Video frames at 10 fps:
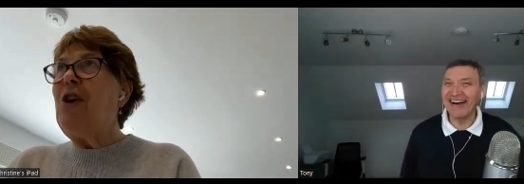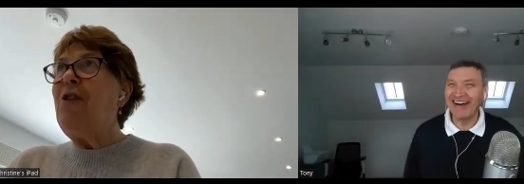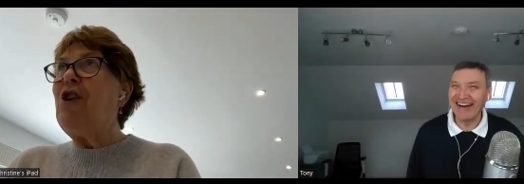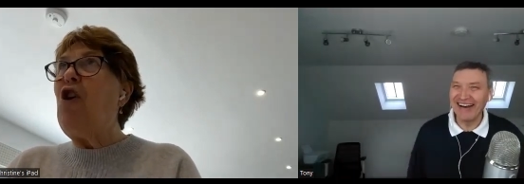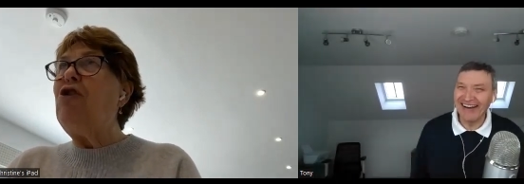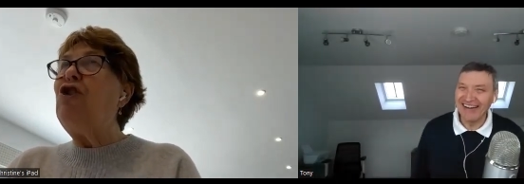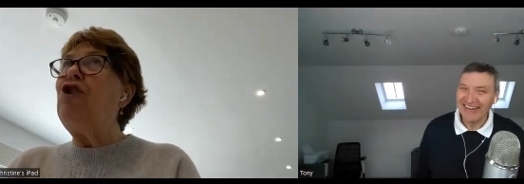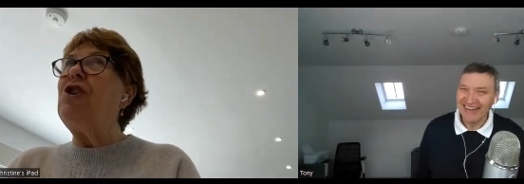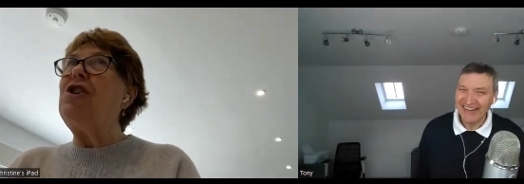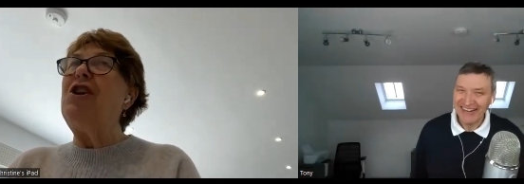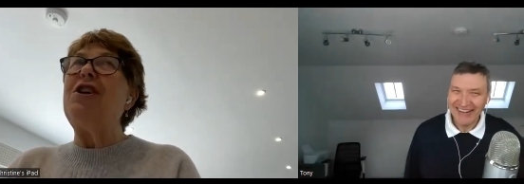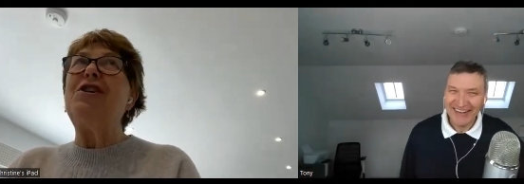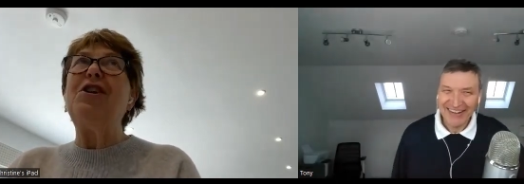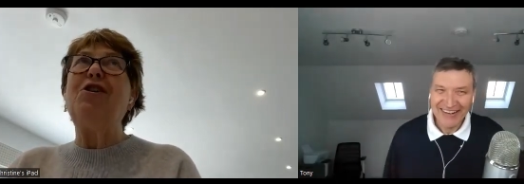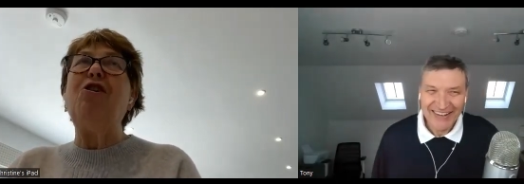Speaker 1: so the
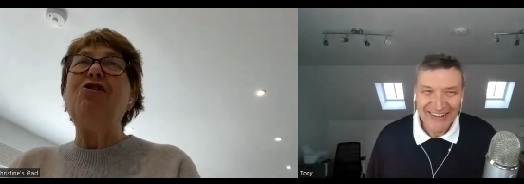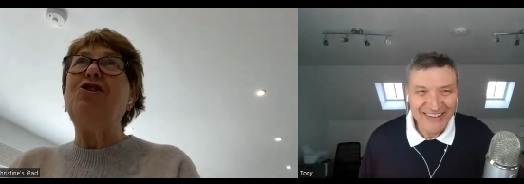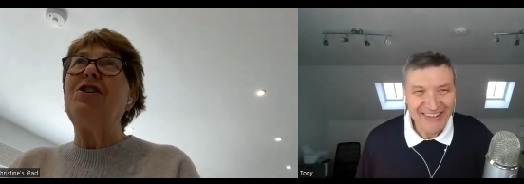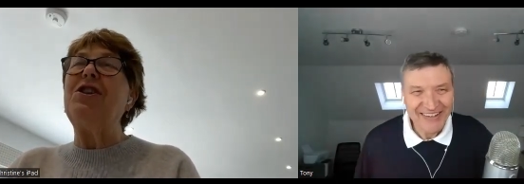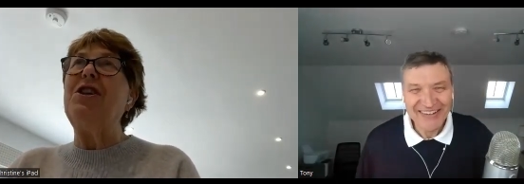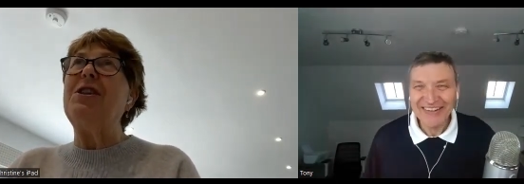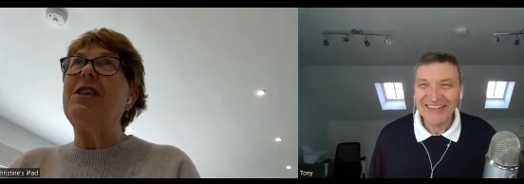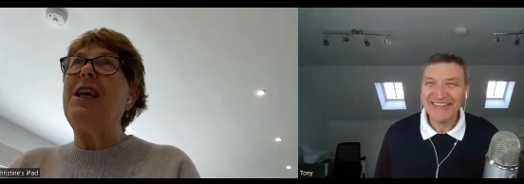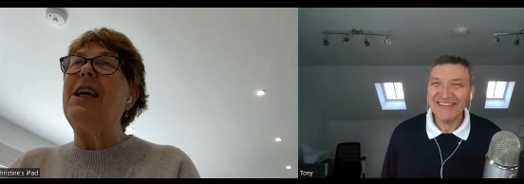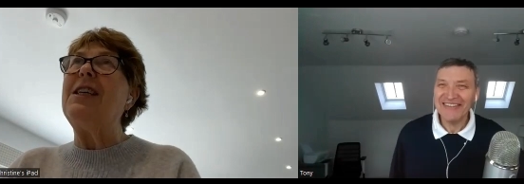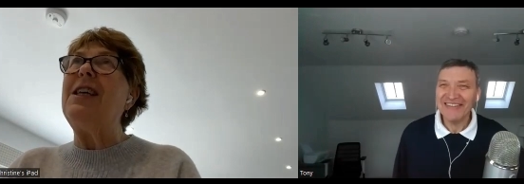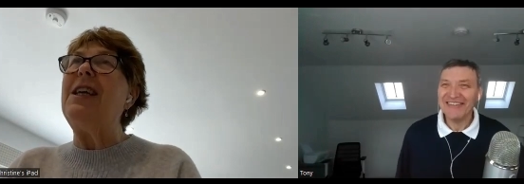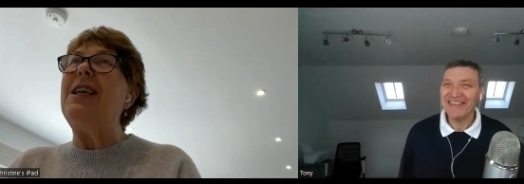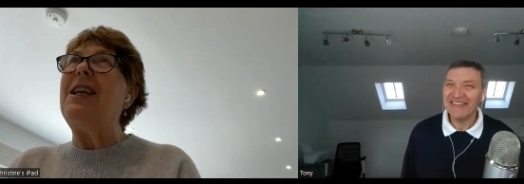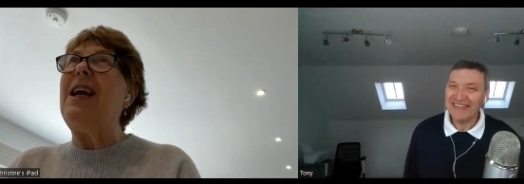consciousness, the consciousness kicked
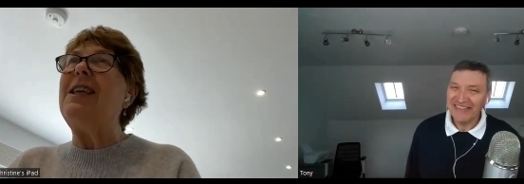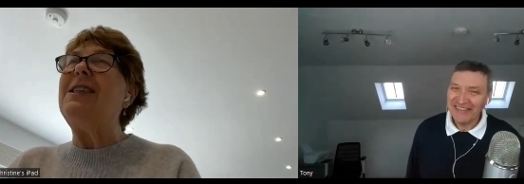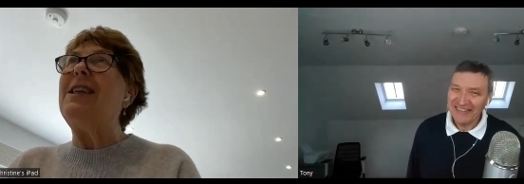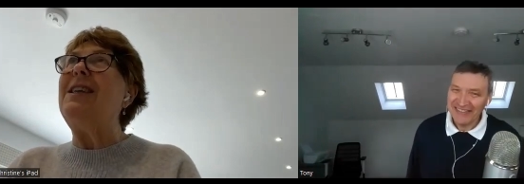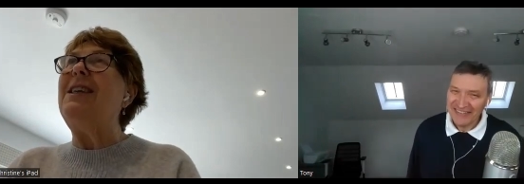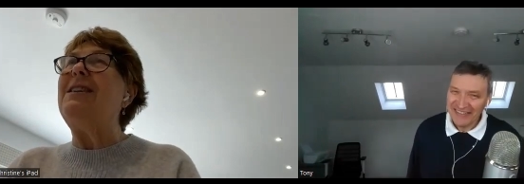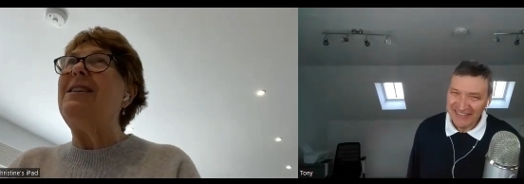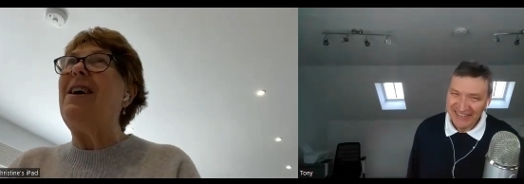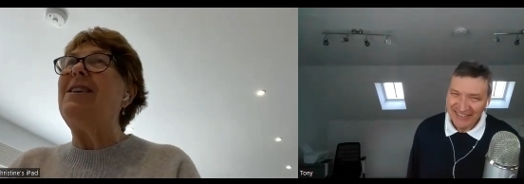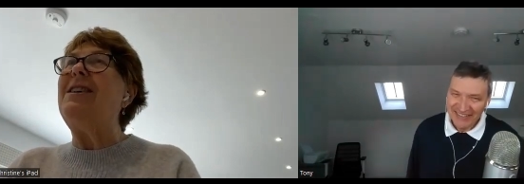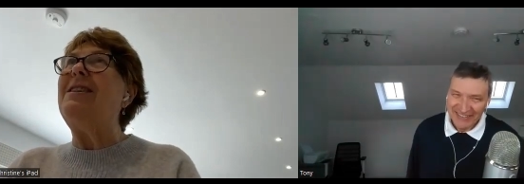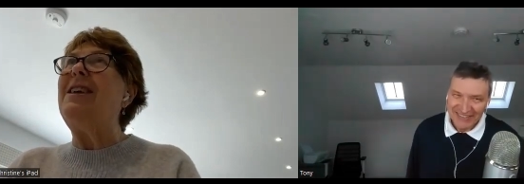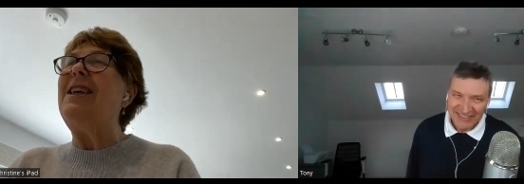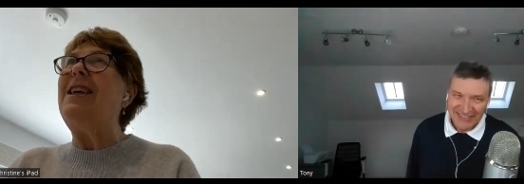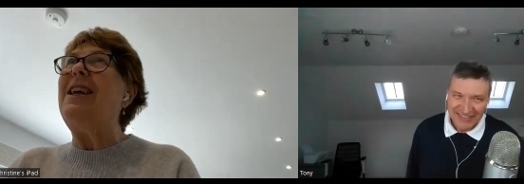in, and I suddenly started
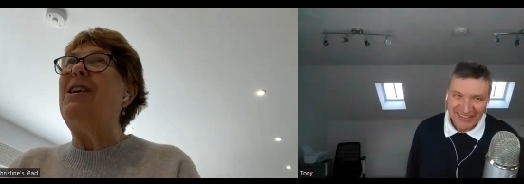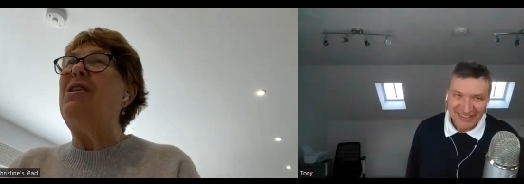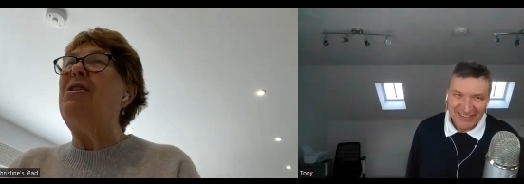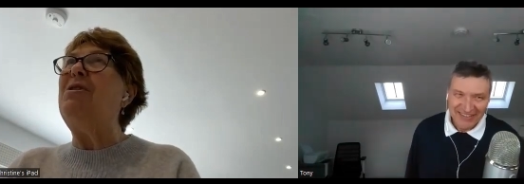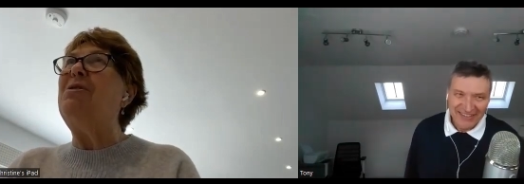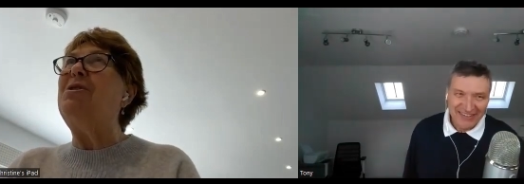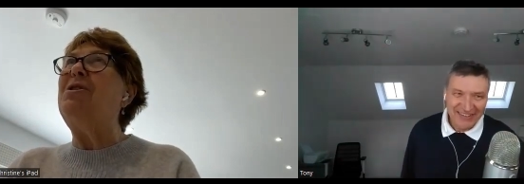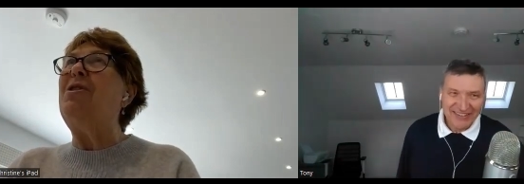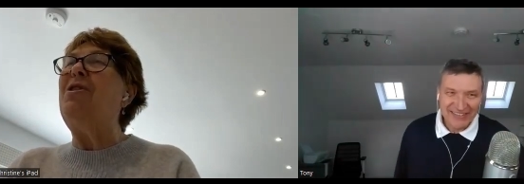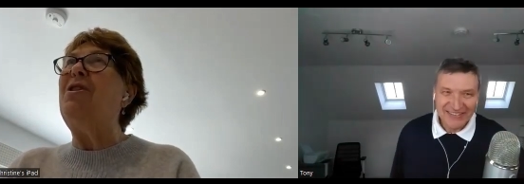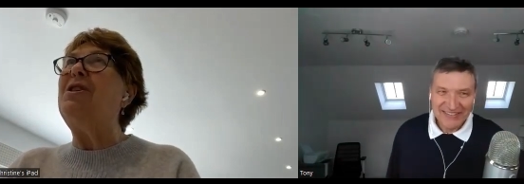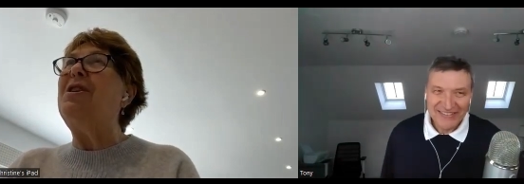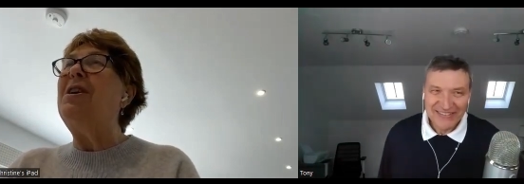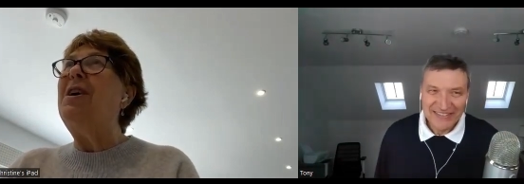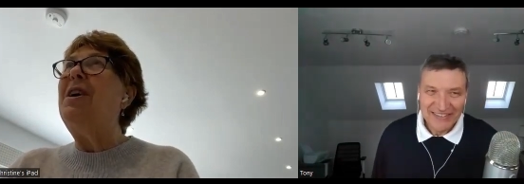thinking, "Oh God,
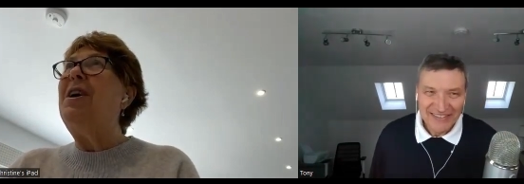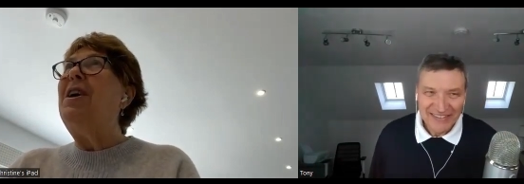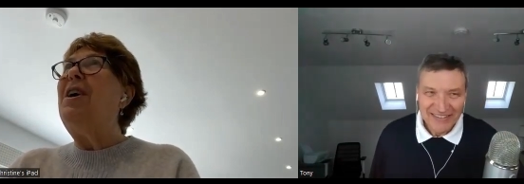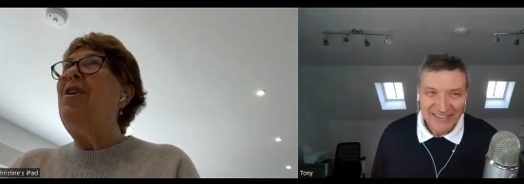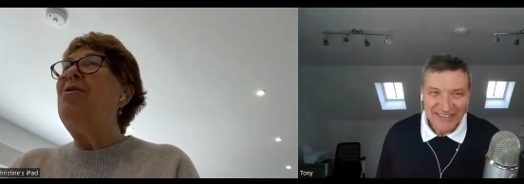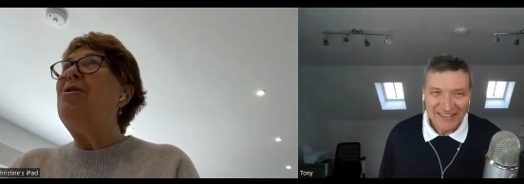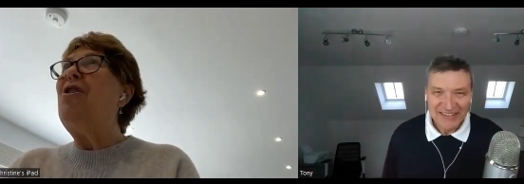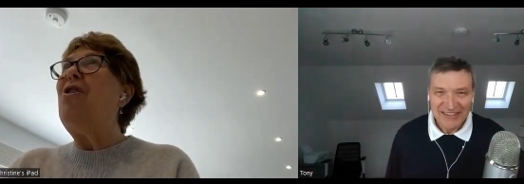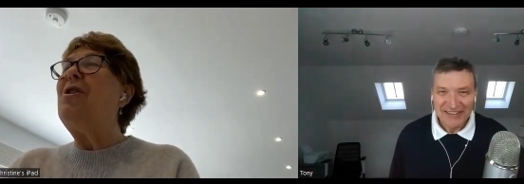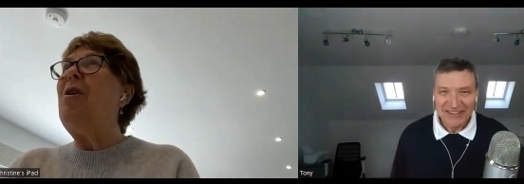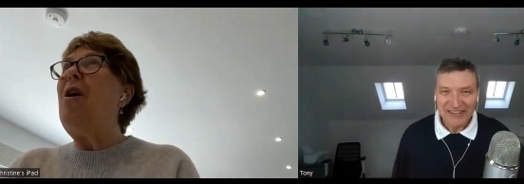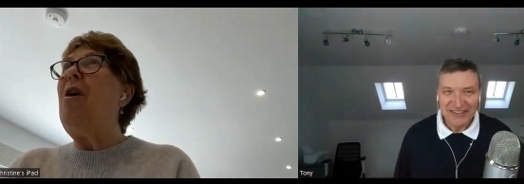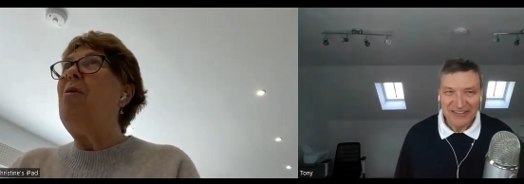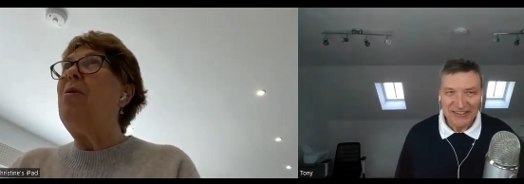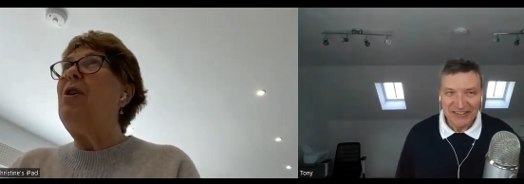oh God!"
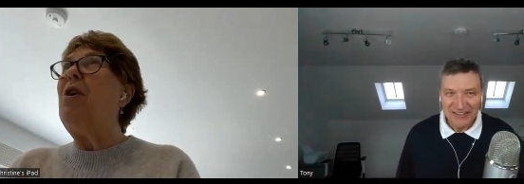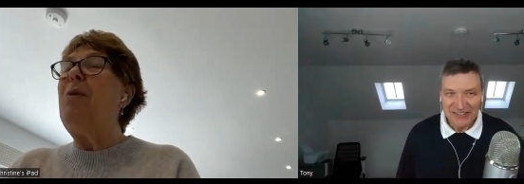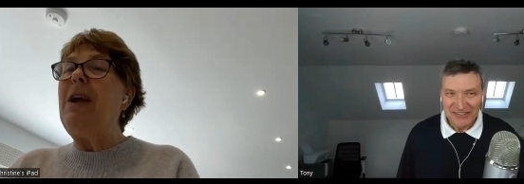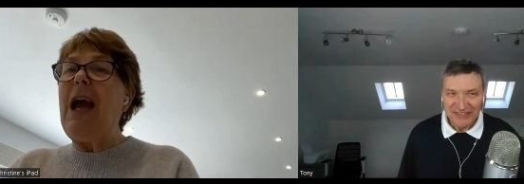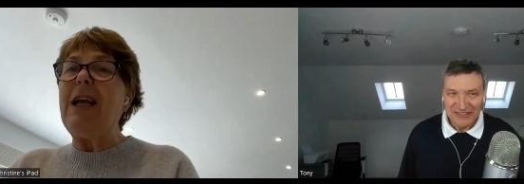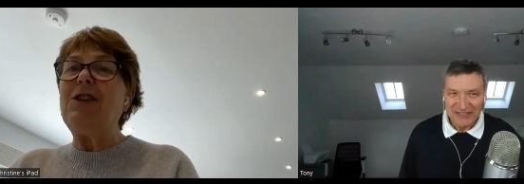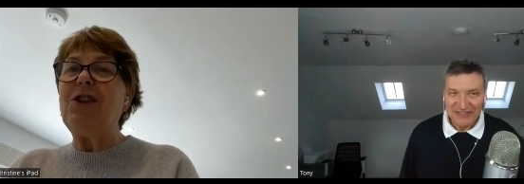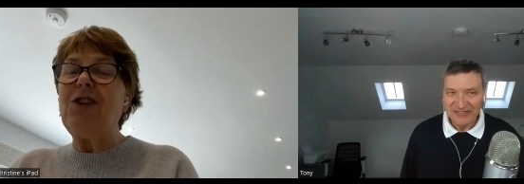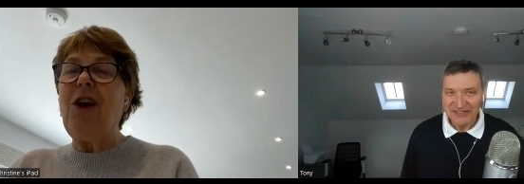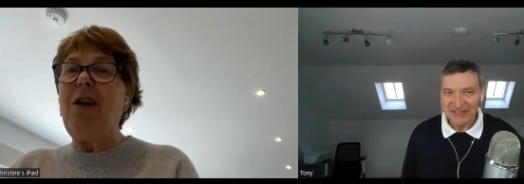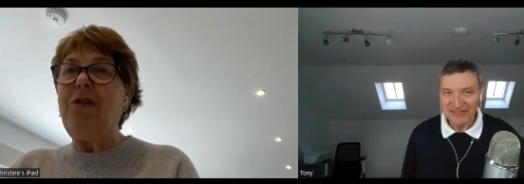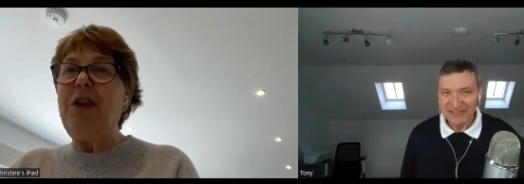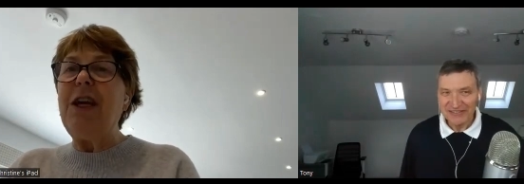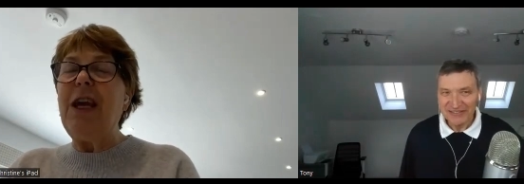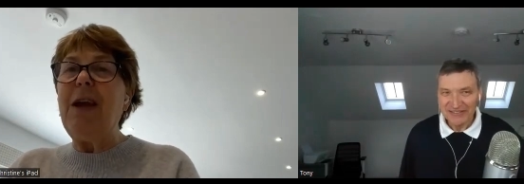Oh, you know, we had to start
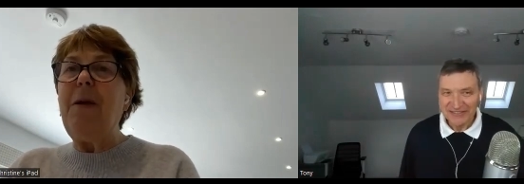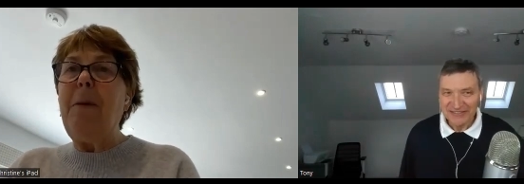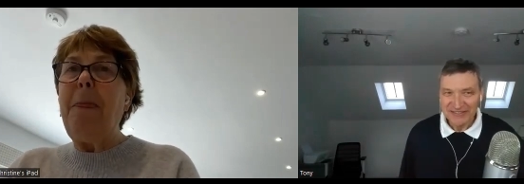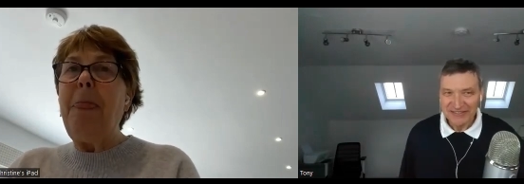thinking